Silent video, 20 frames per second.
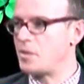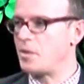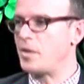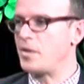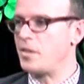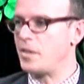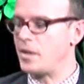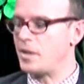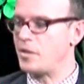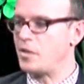So
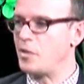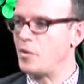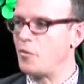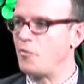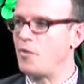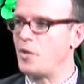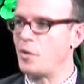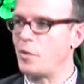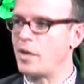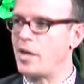I think
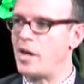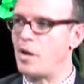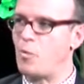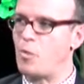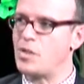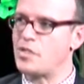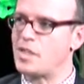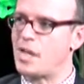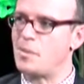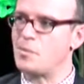figuring out
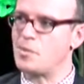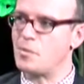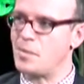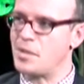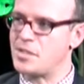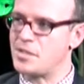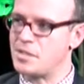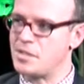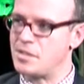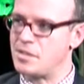what types of
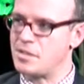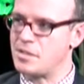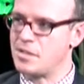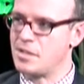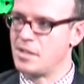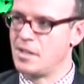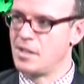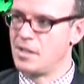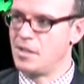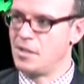businesses
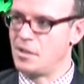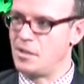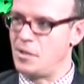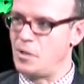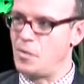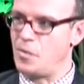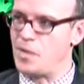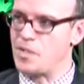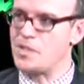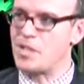
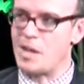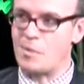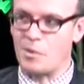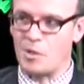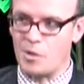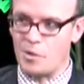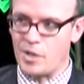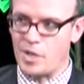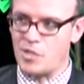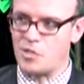this type
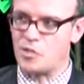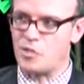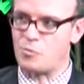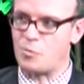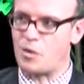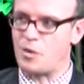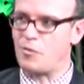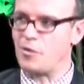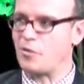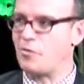of location is
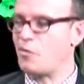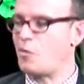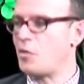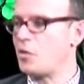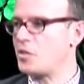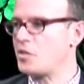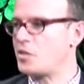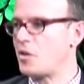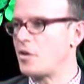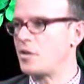perfect
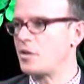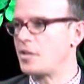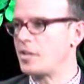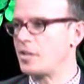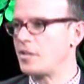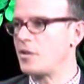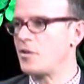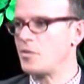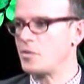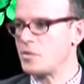for, and
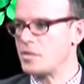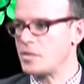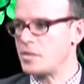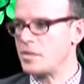targeting those.